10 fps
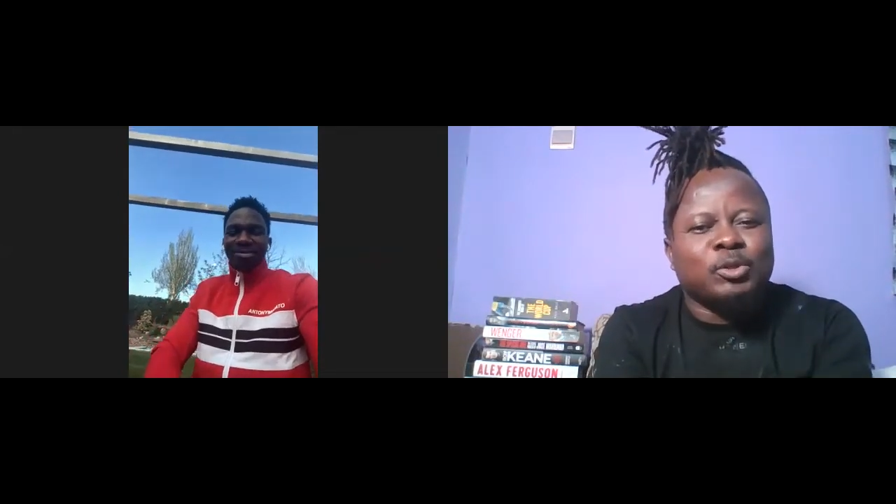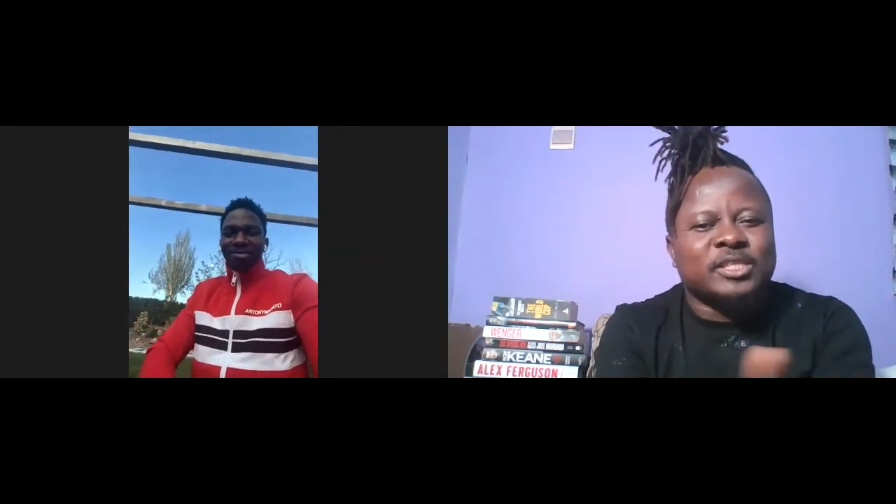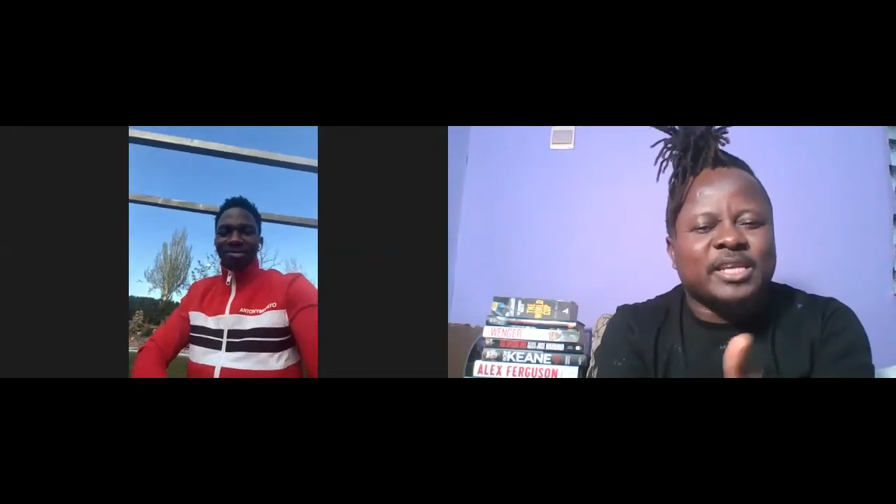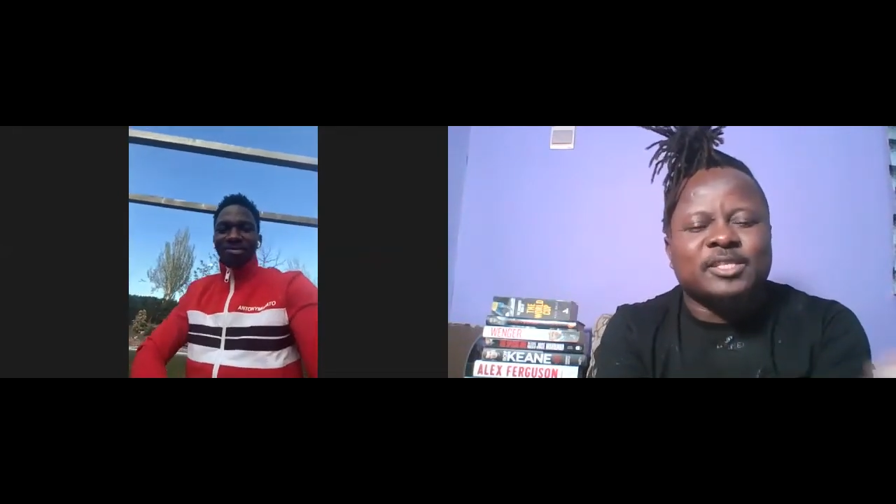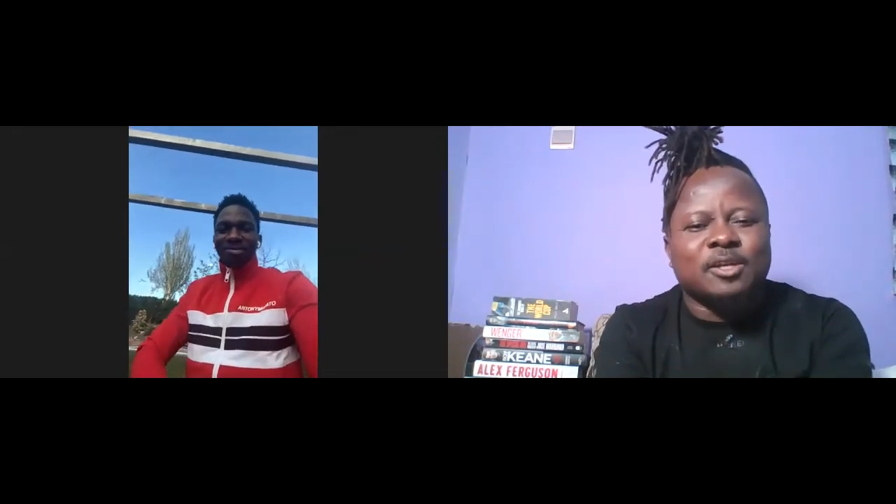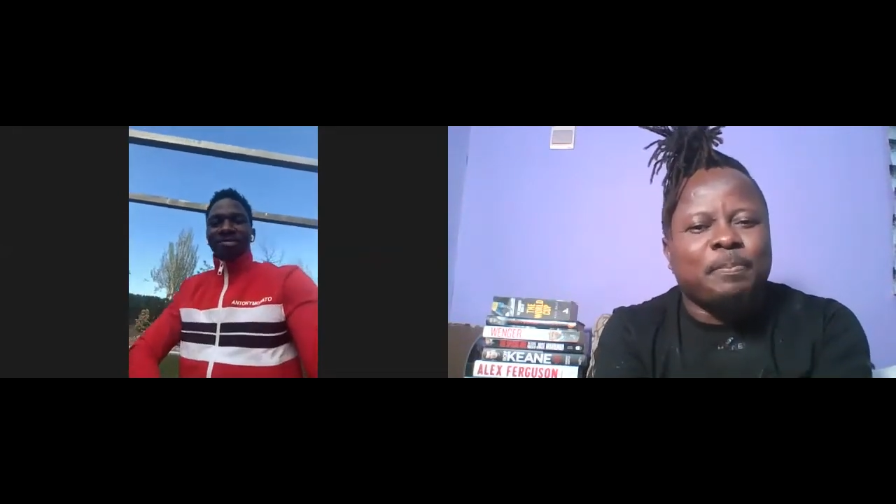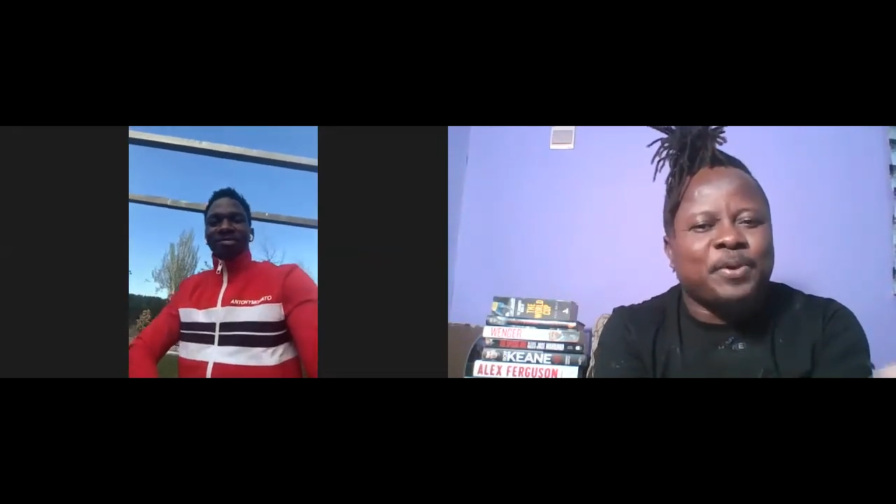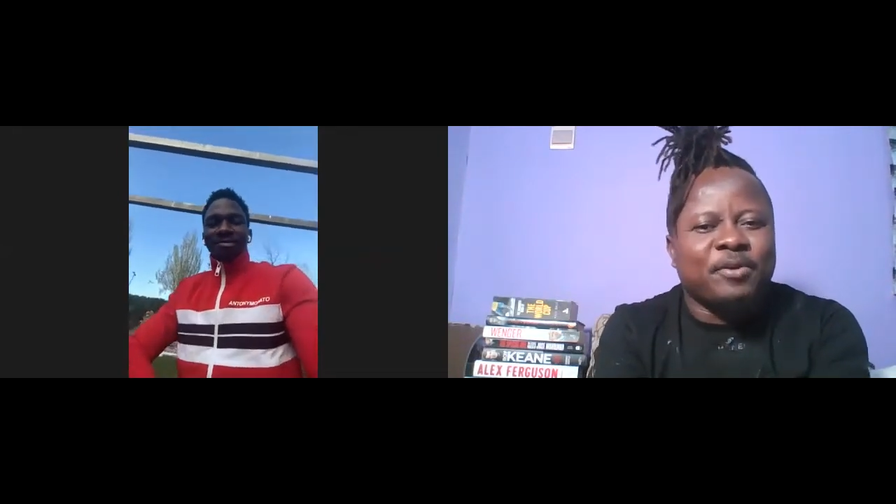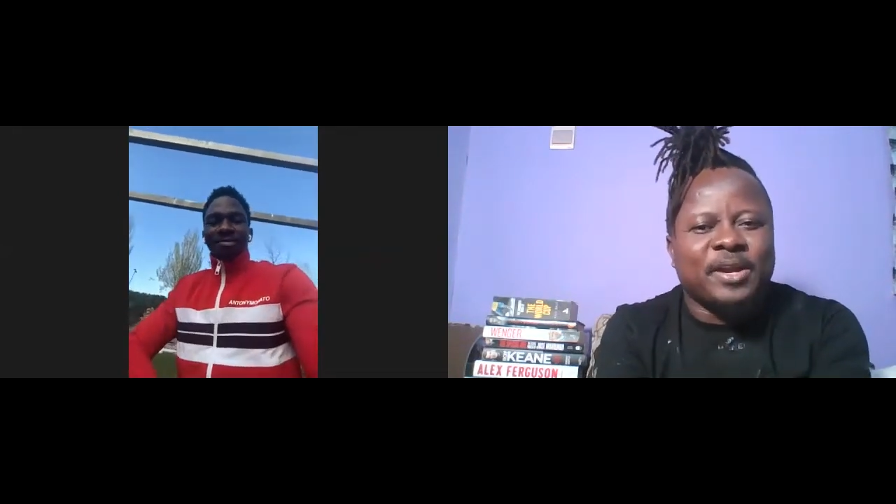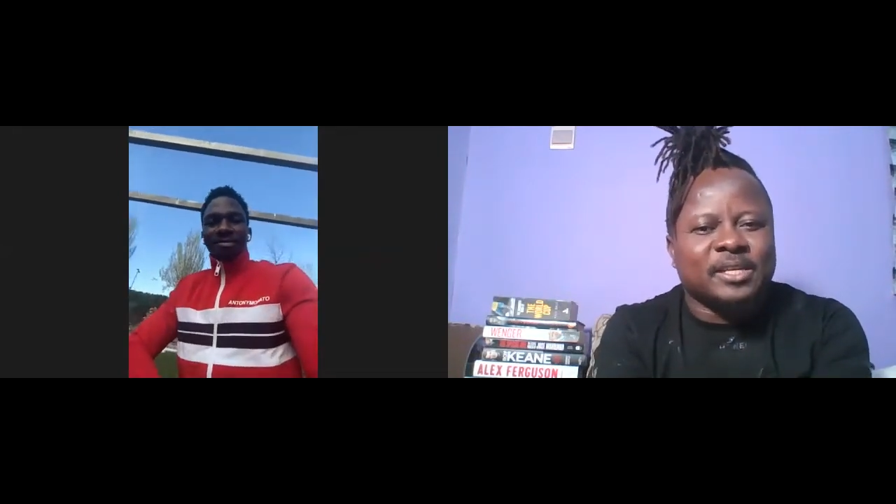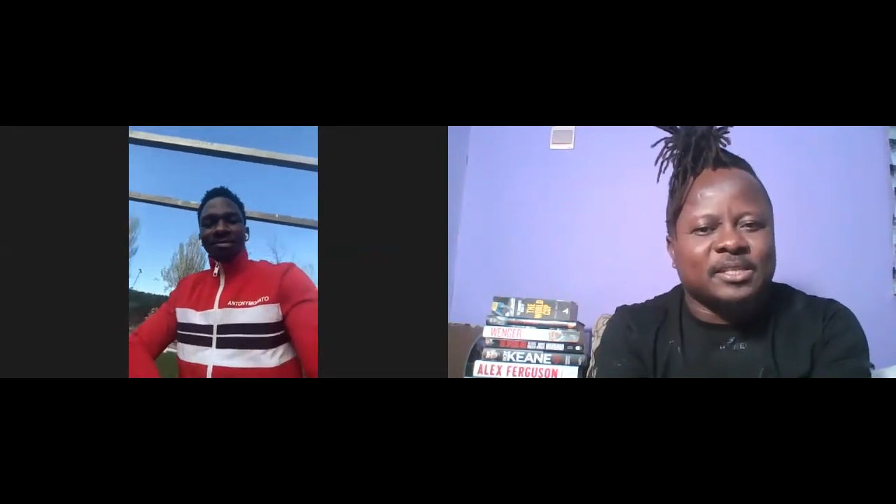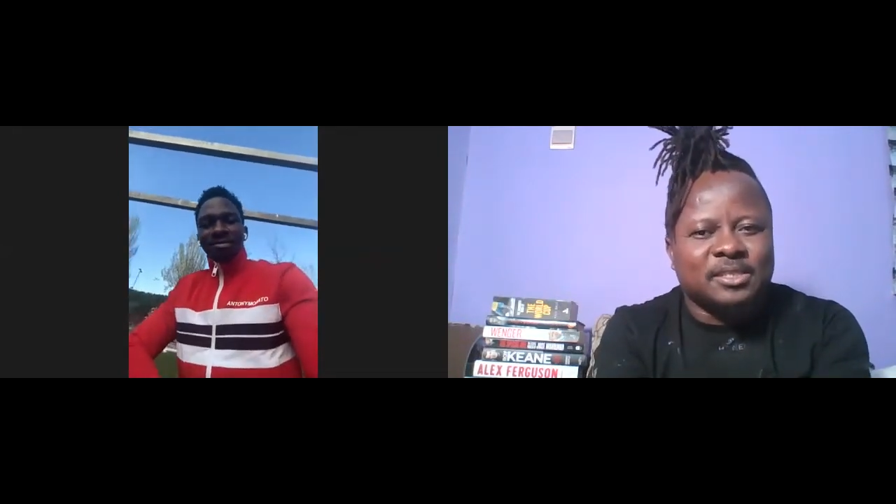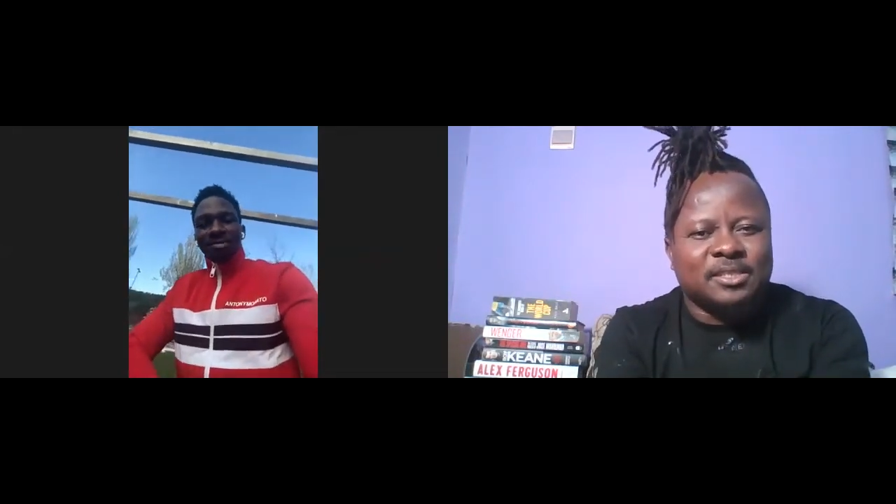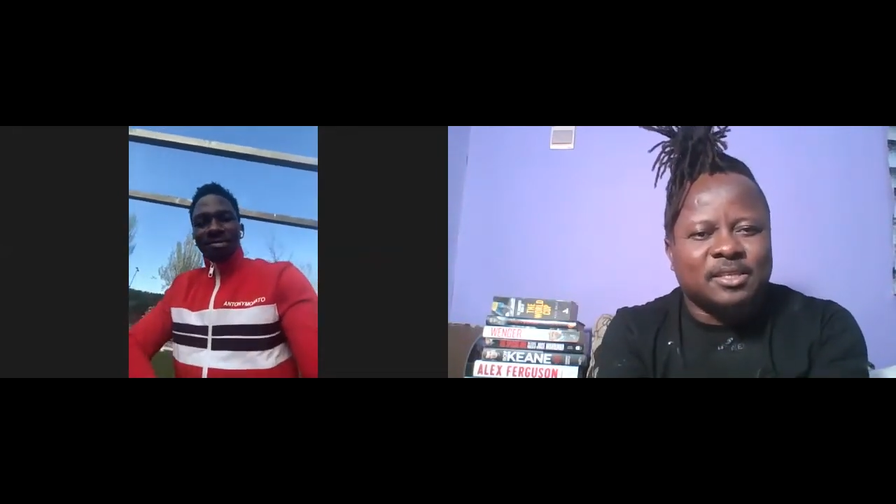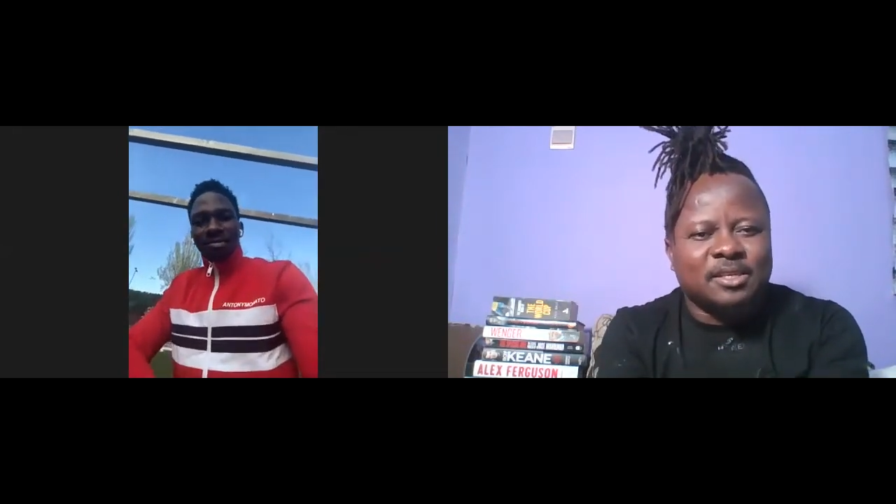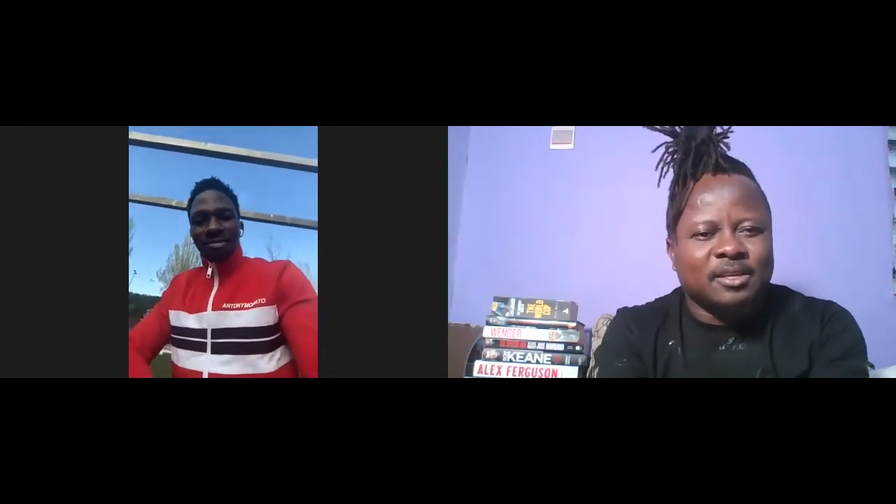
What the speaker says: you say it's your parents?